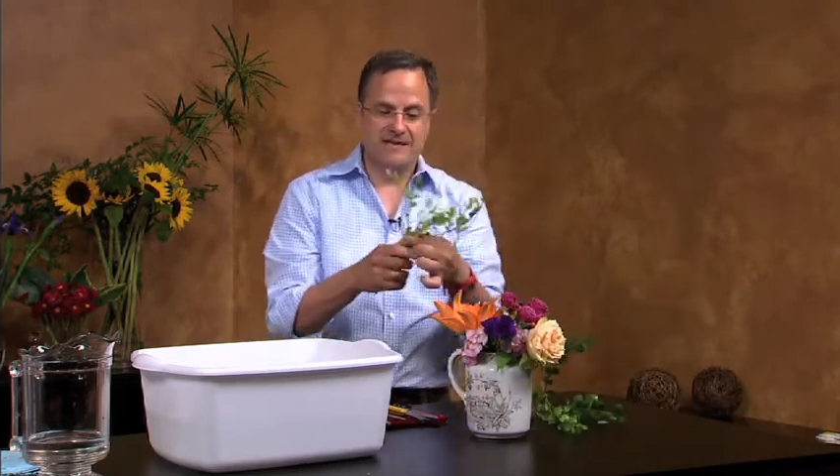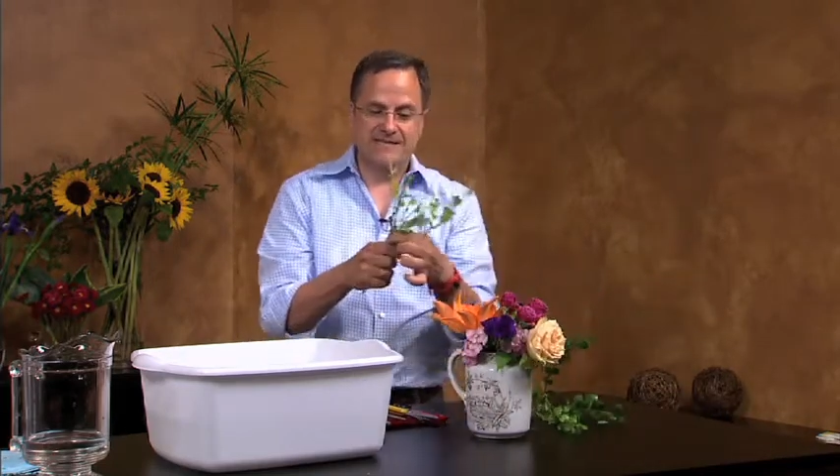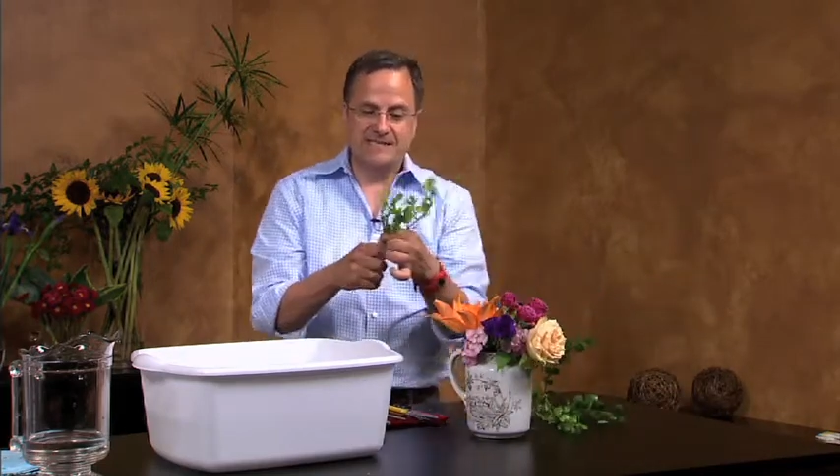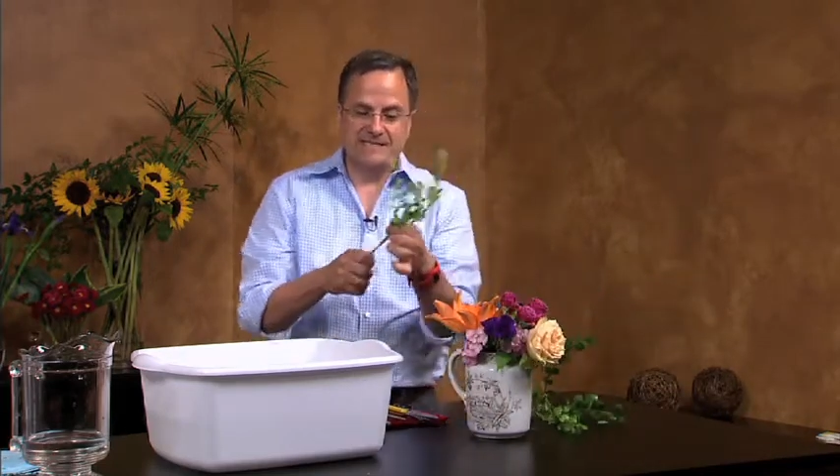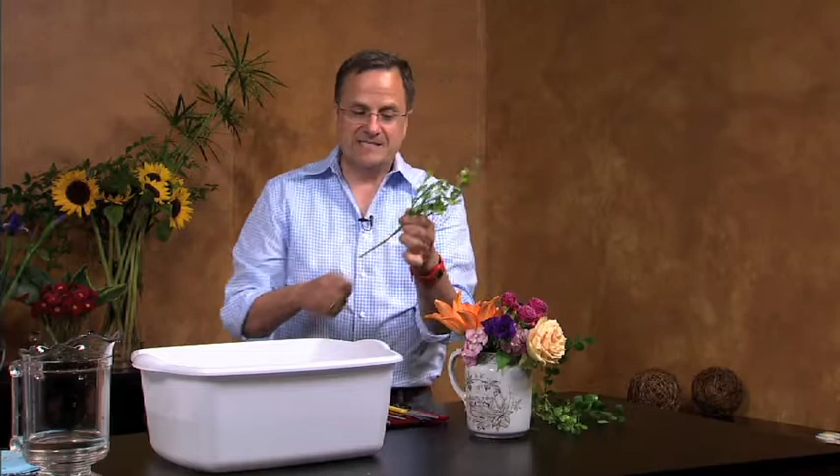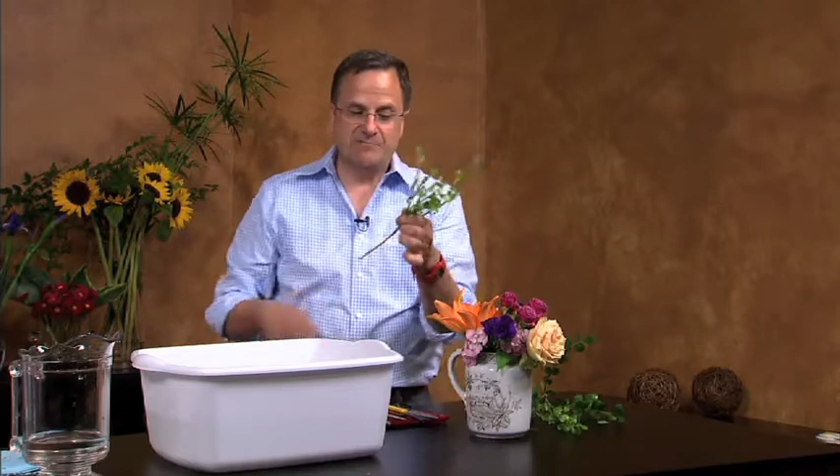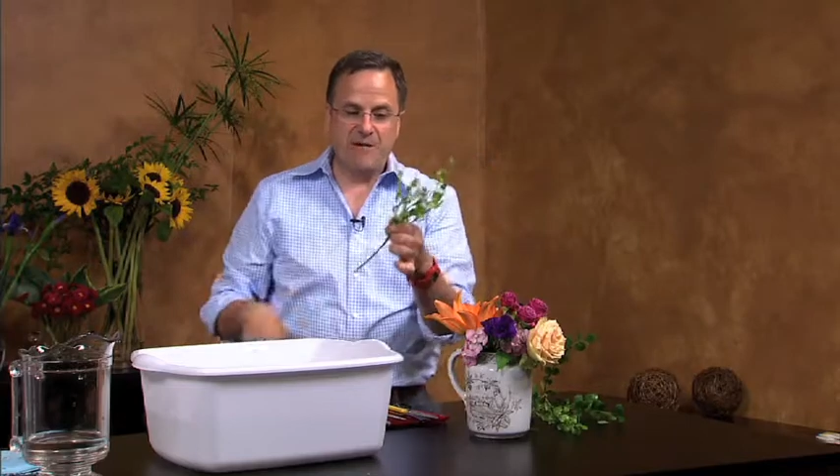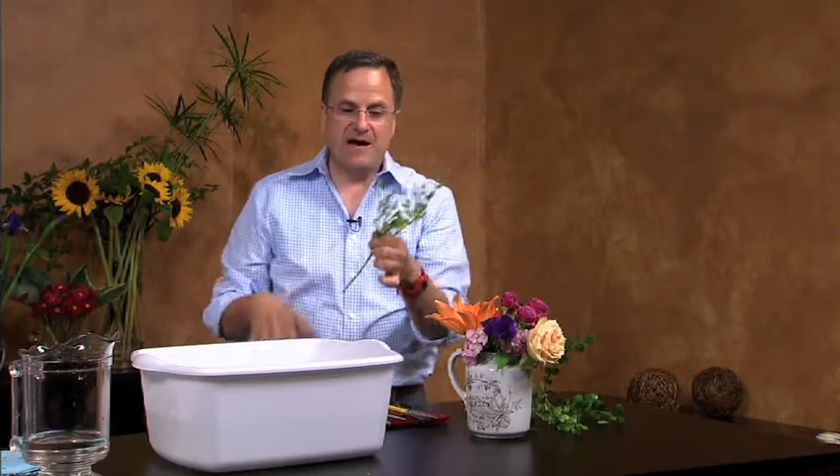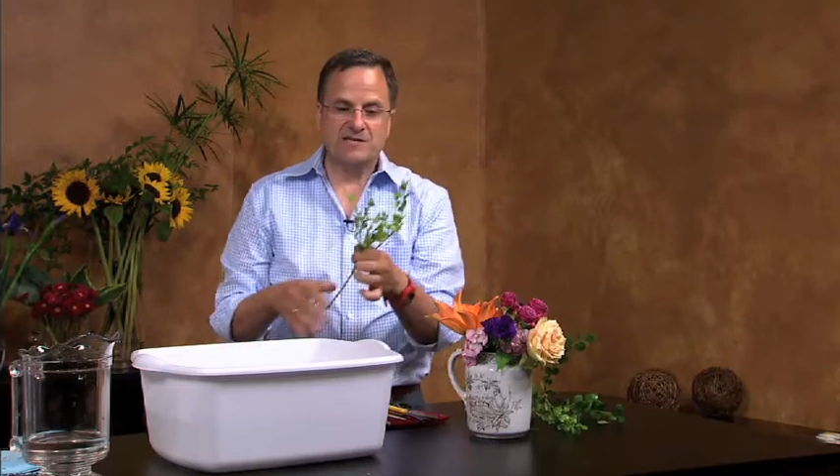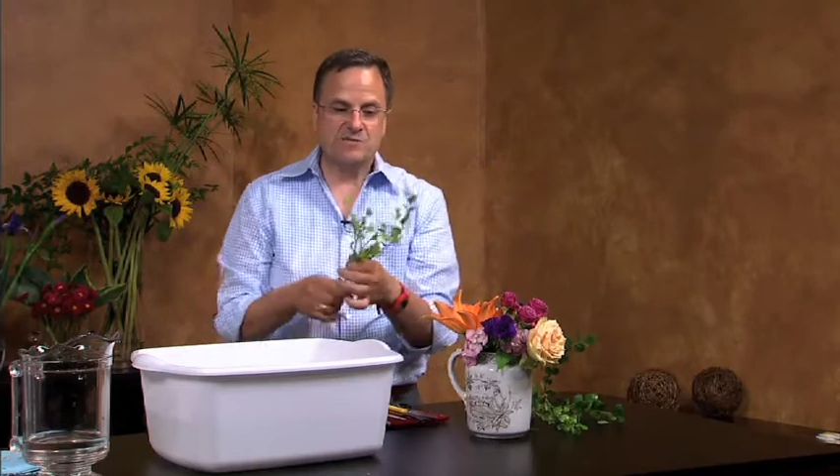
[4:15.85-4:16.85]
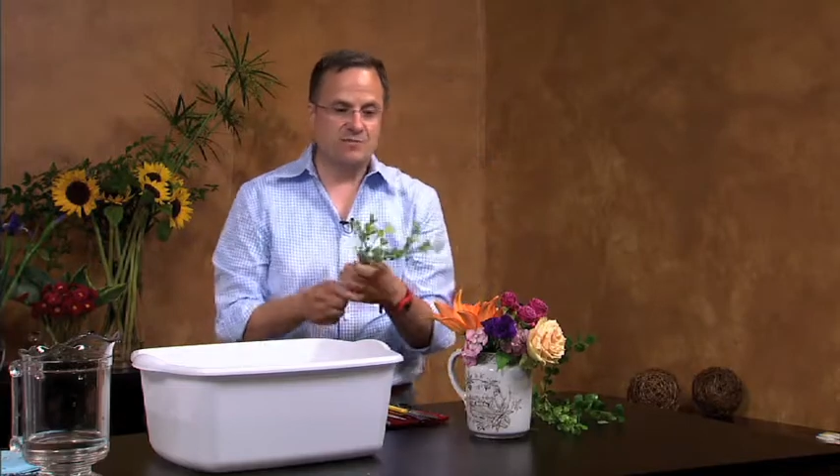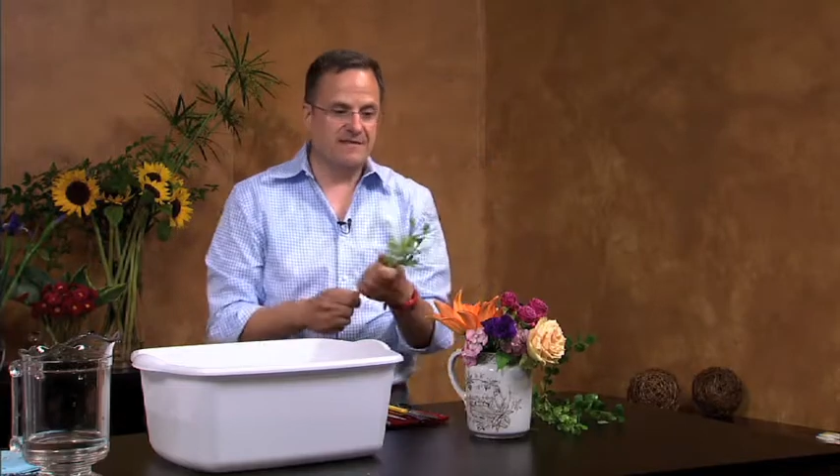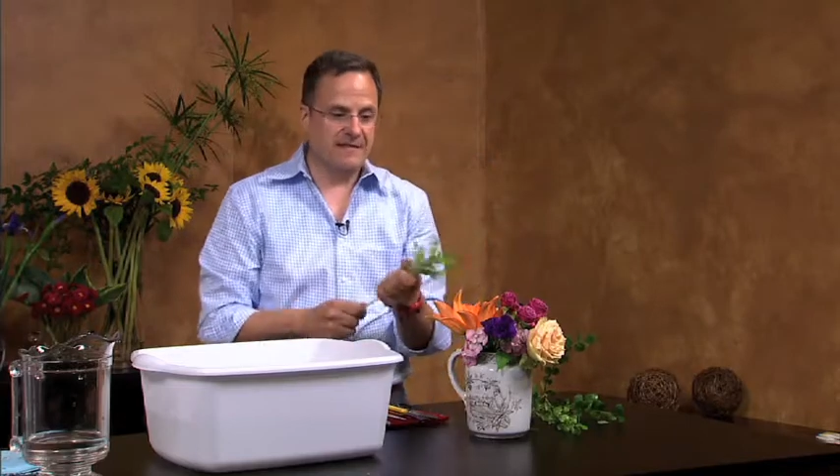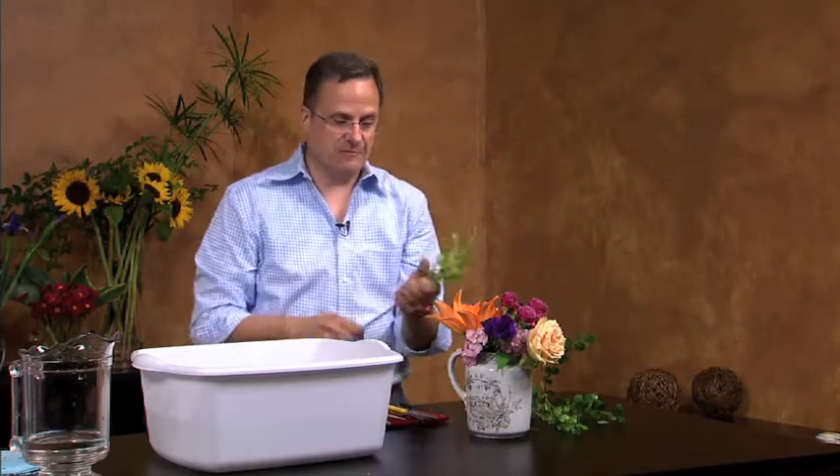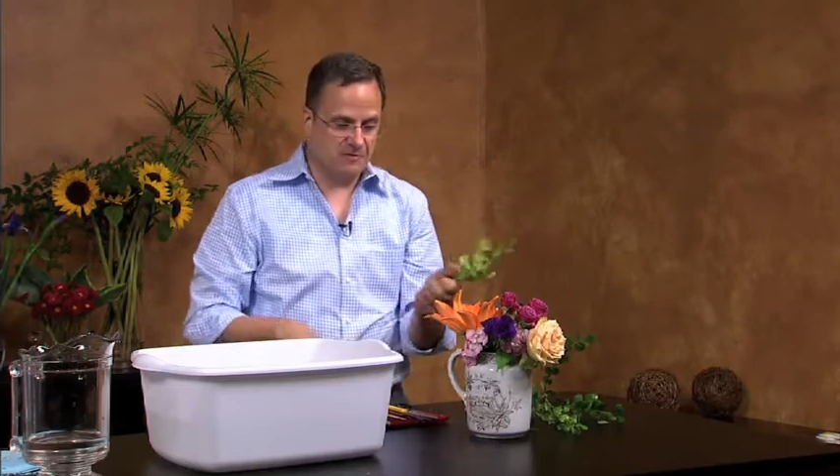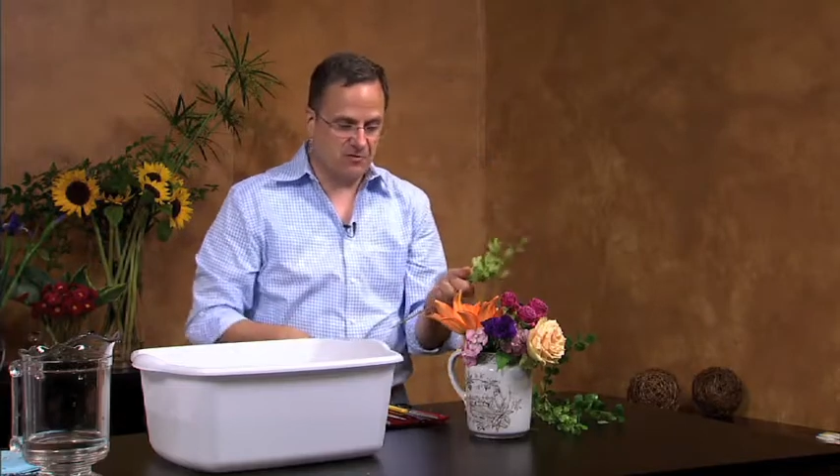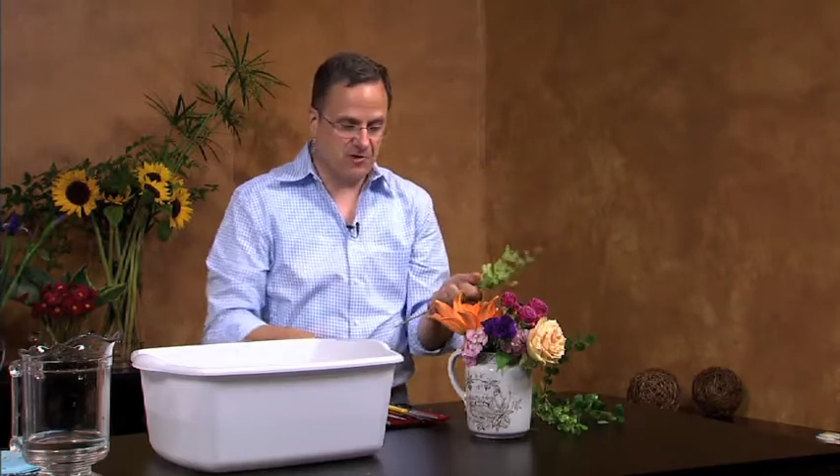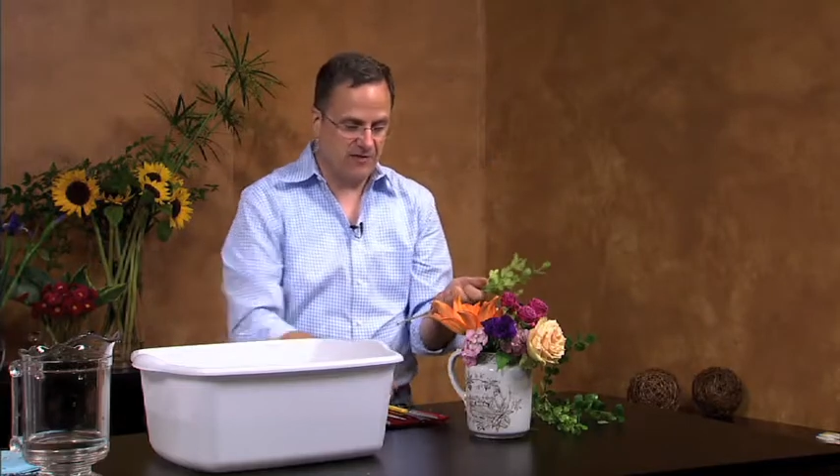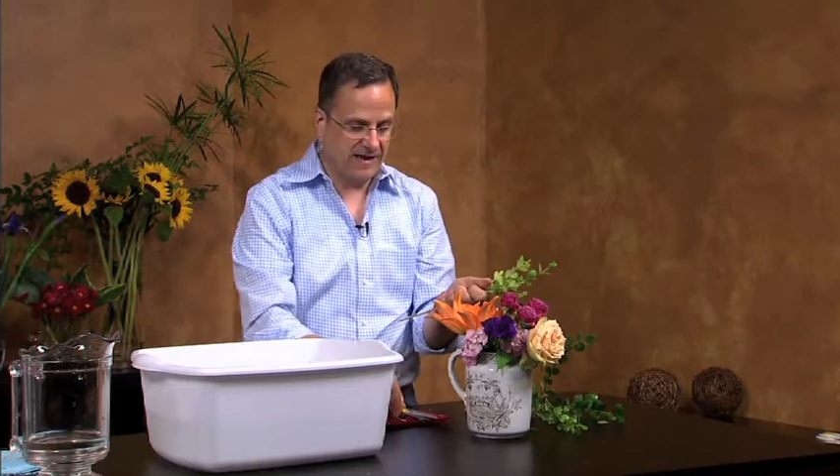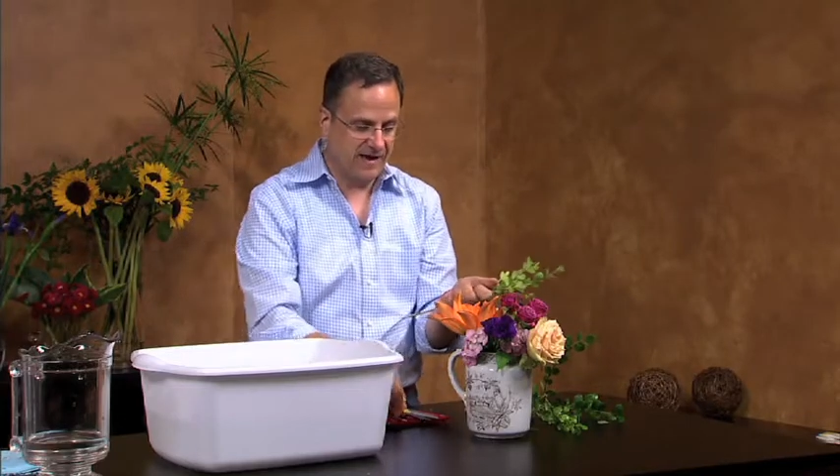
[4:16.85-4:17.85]
This is boxwood that was
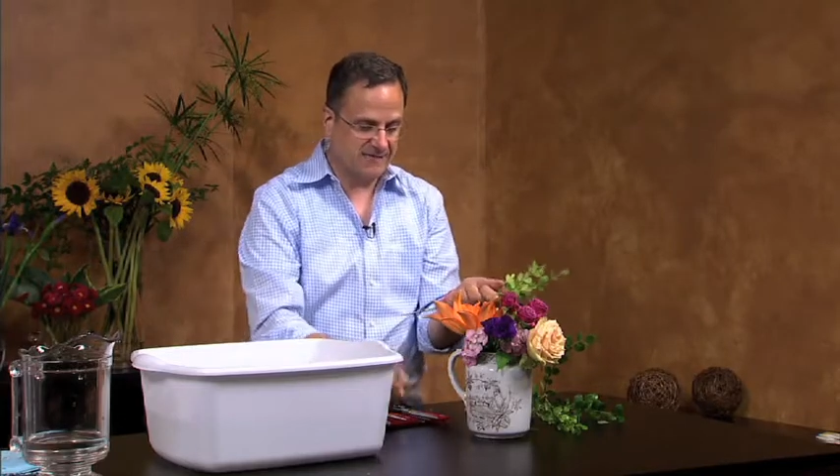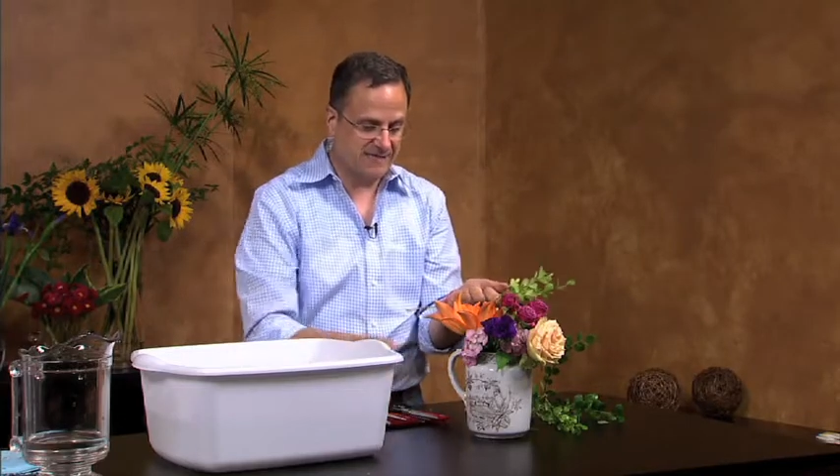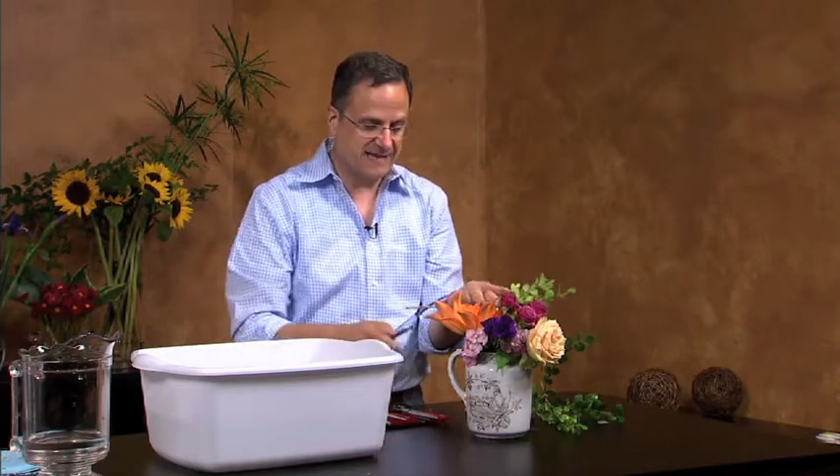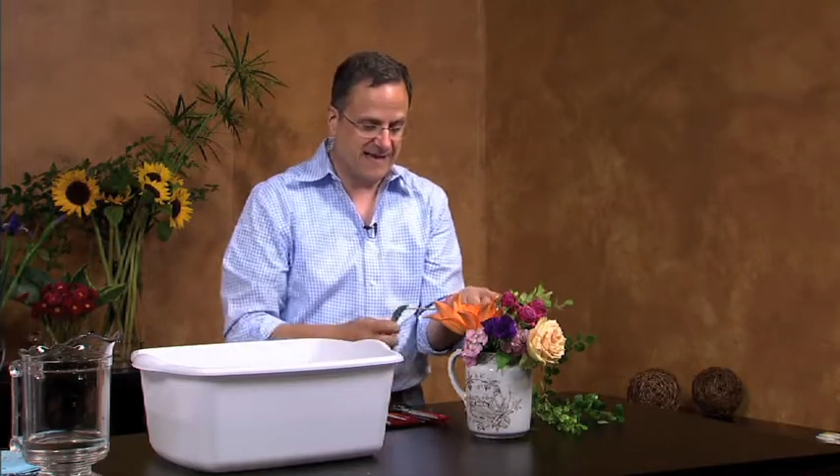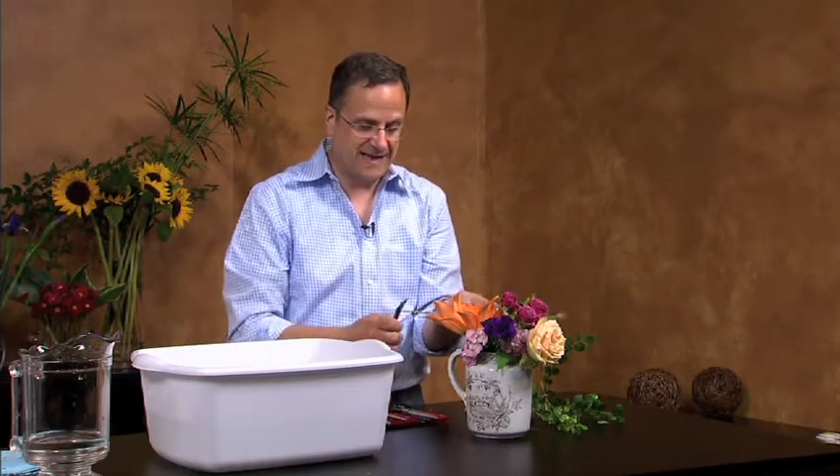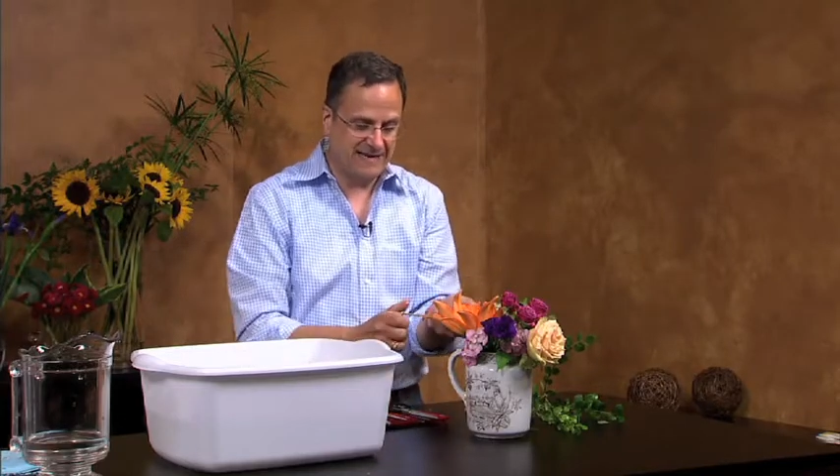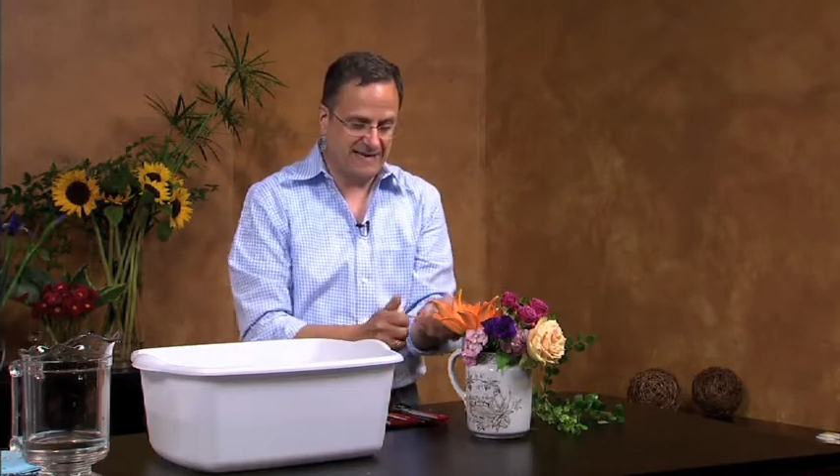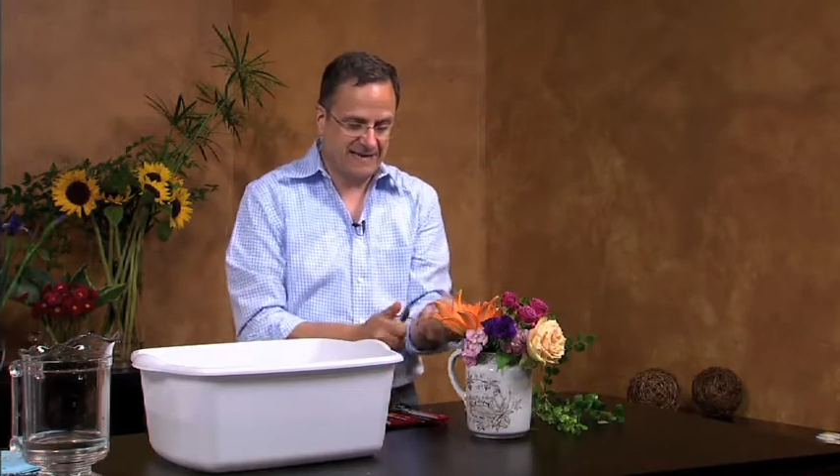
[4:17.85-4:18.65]
growing outside.